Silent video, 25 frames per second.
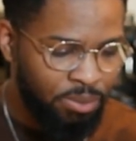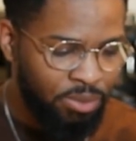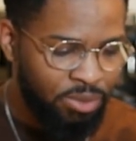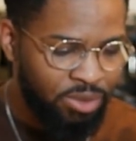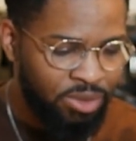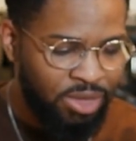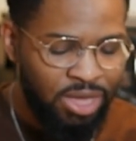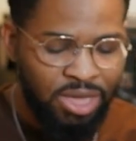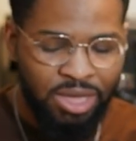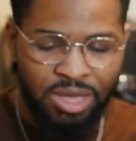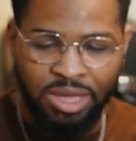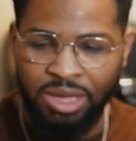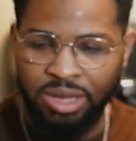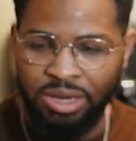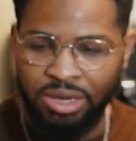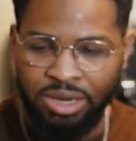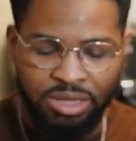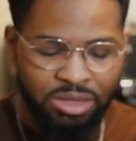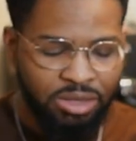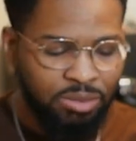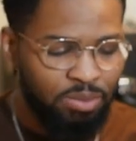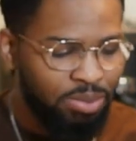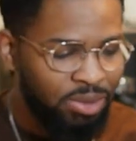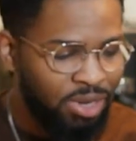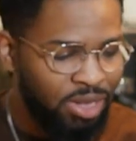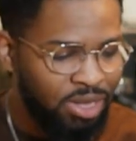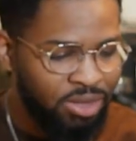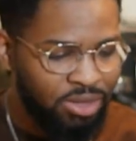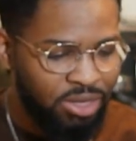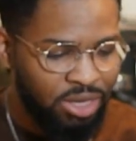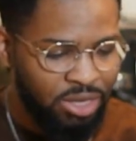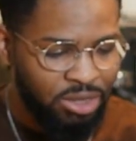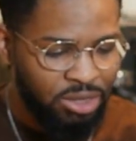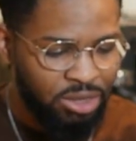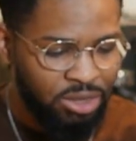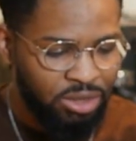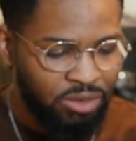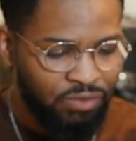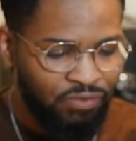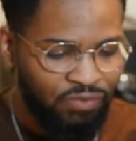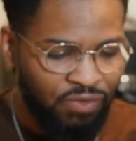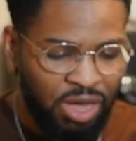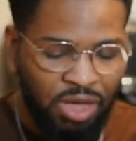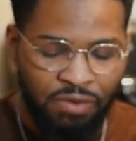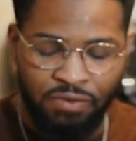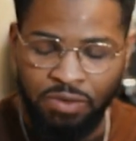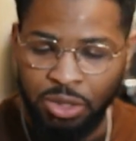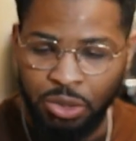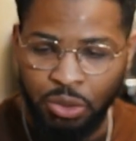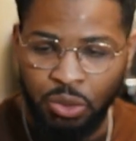taking this PlayStation
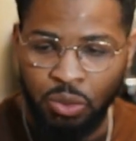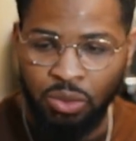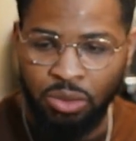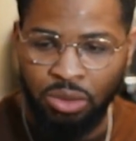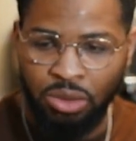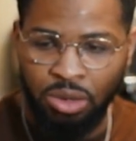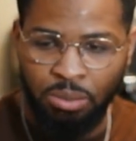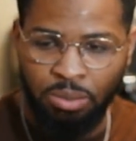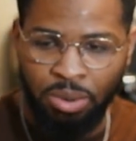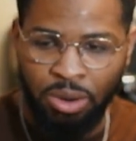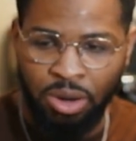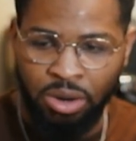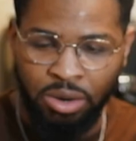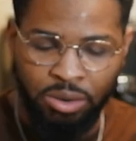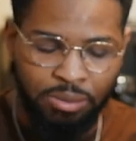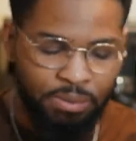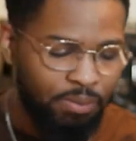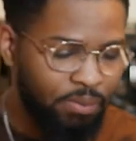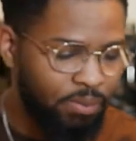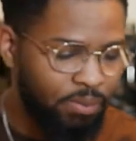5 controller apart,